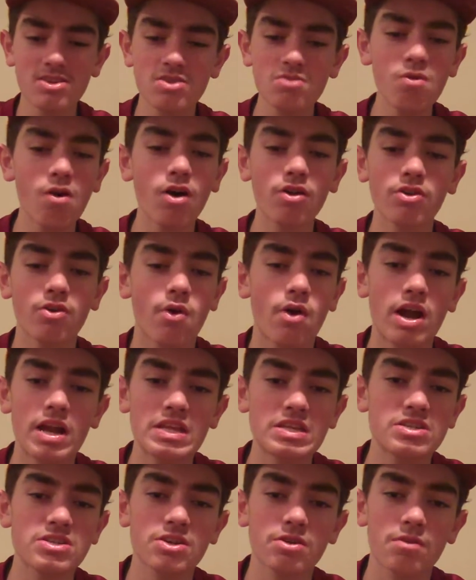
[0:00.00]
you all know on
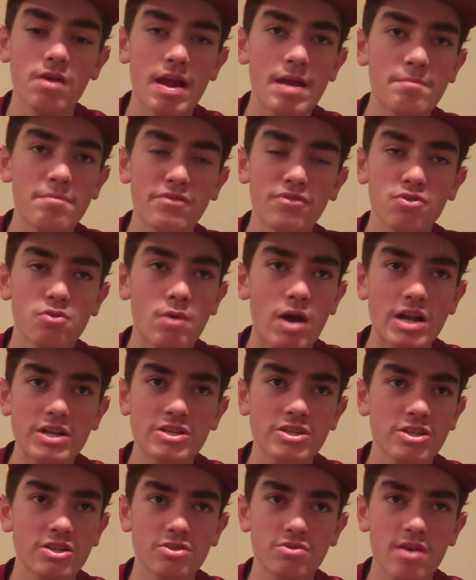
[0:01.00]
Instagram, if you're
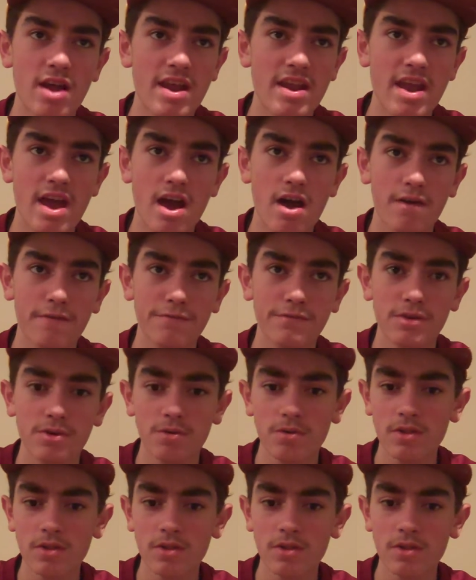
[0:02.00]
watching this right now,